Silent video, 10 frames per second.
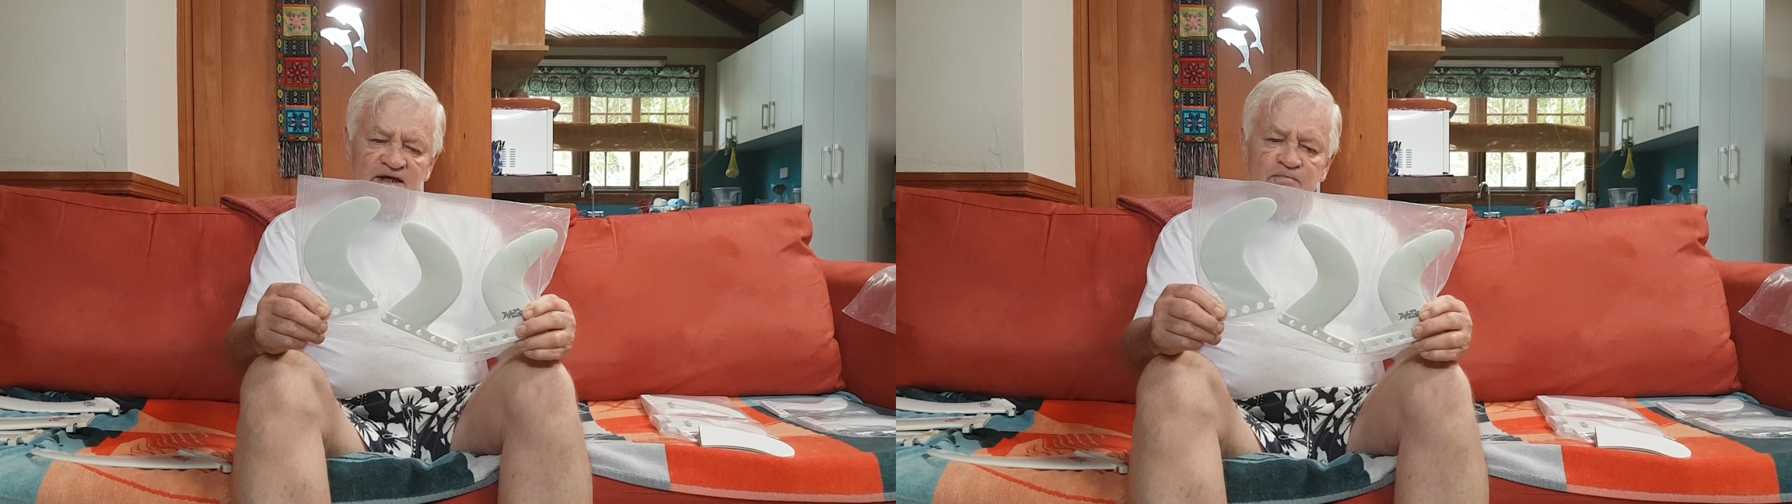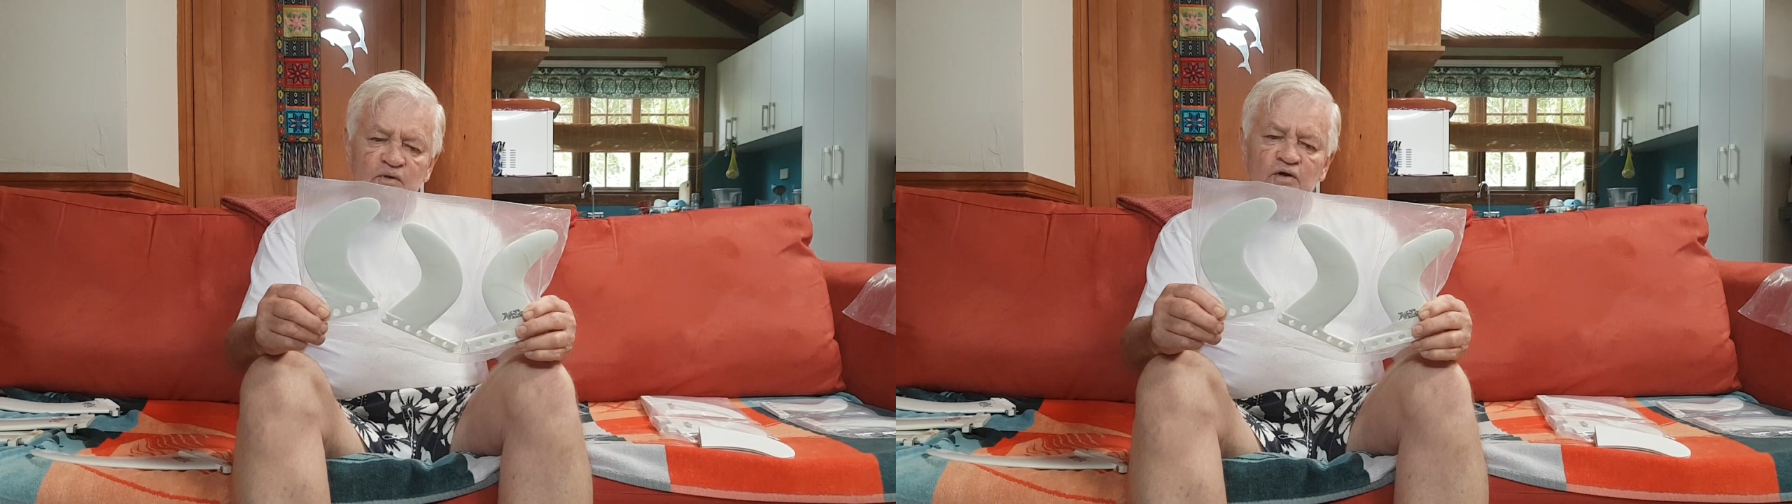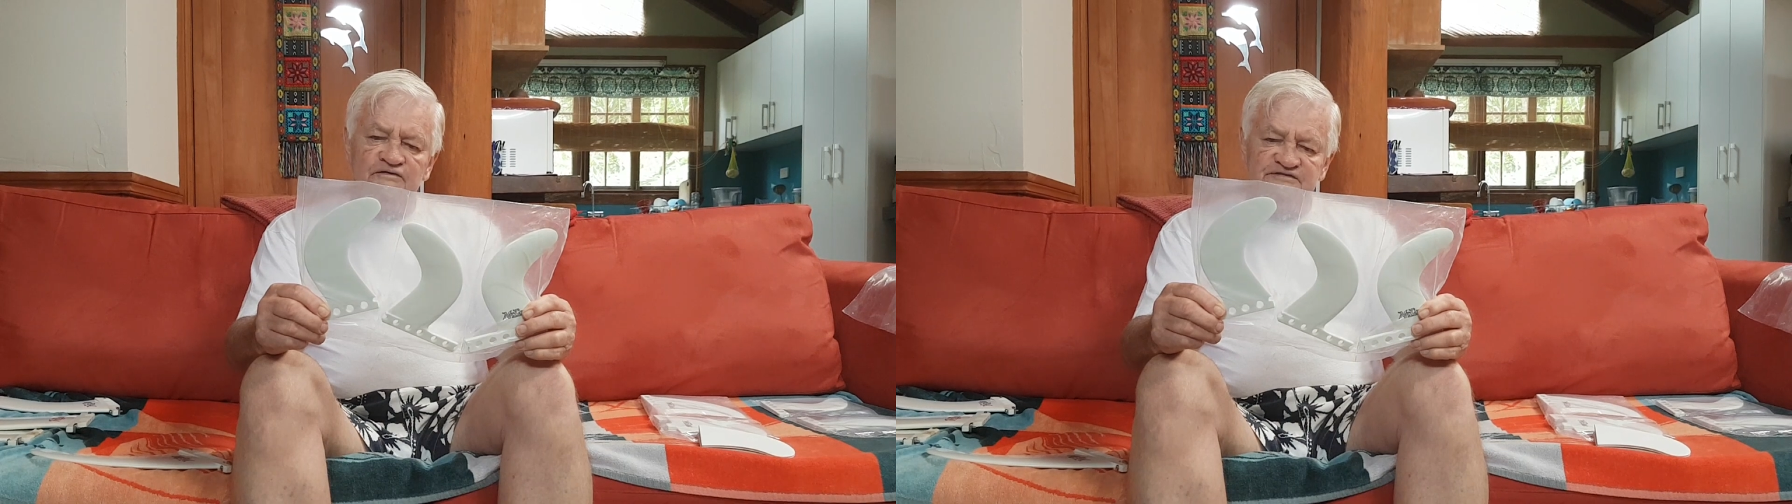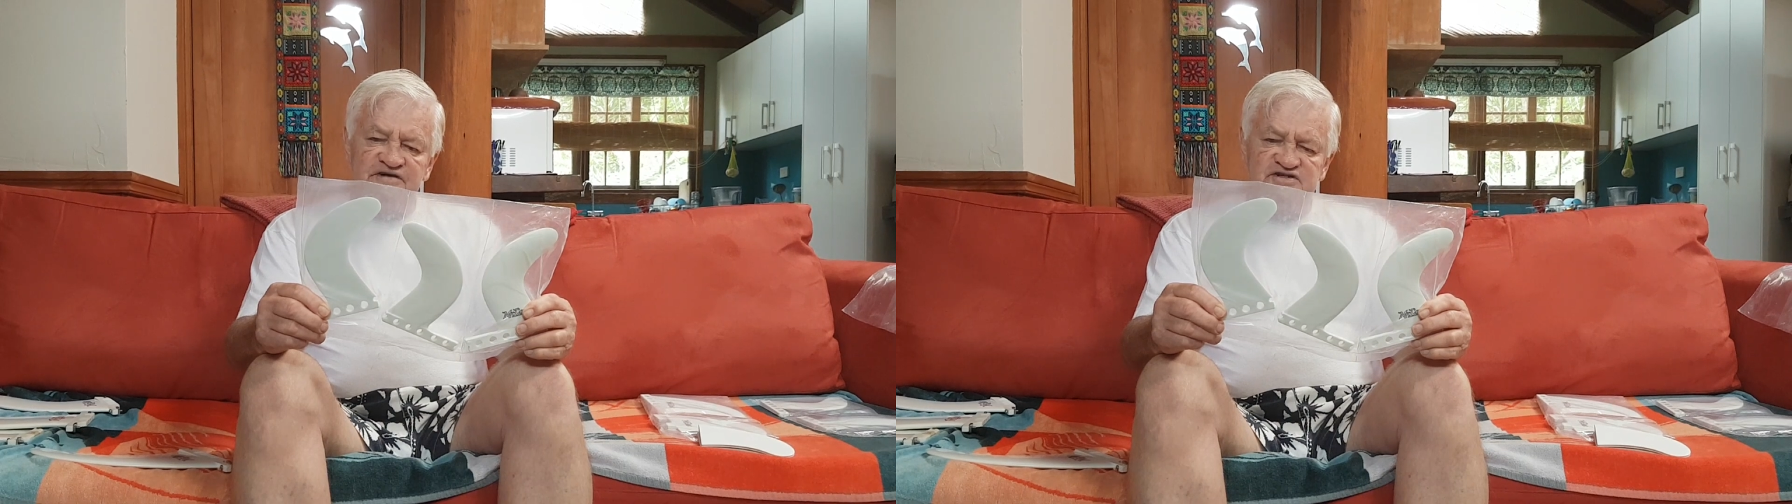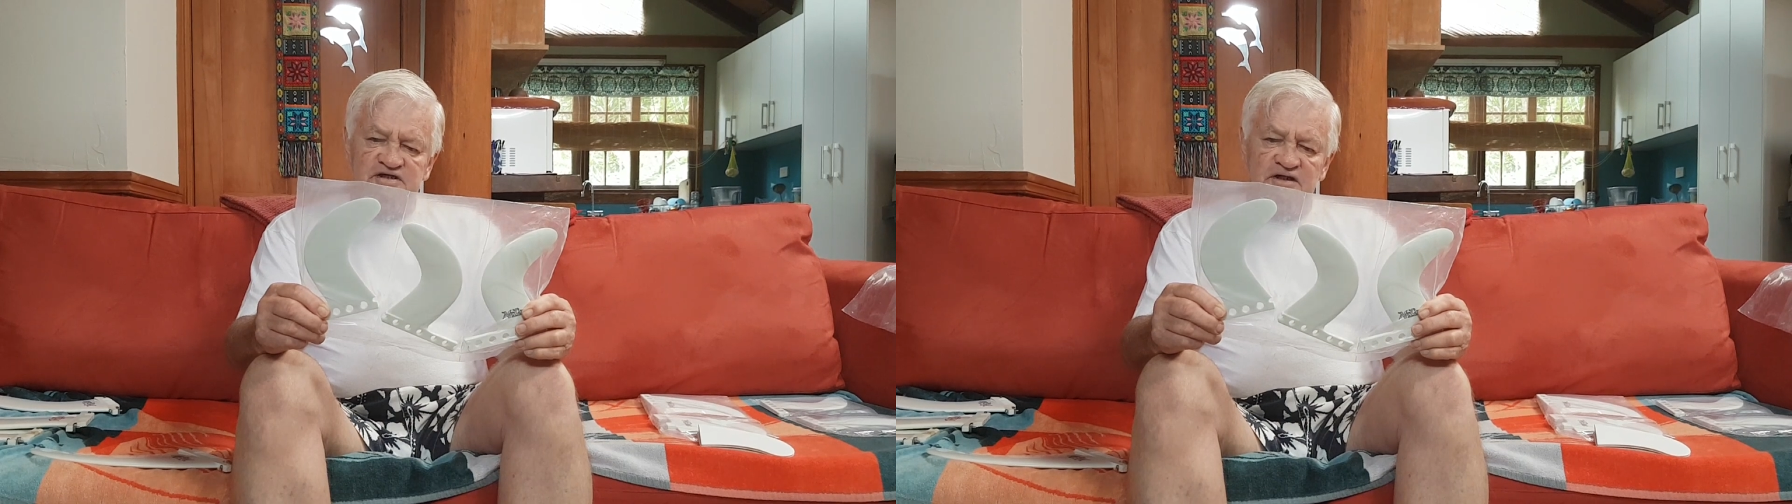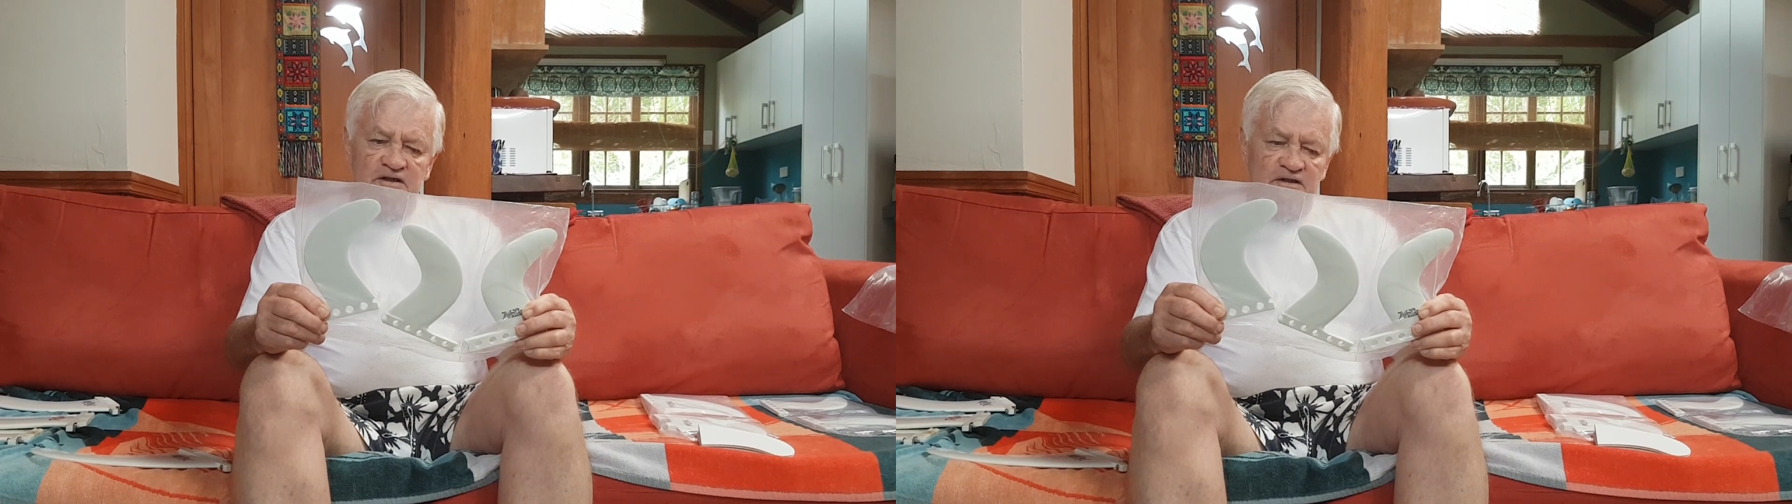they're more efficient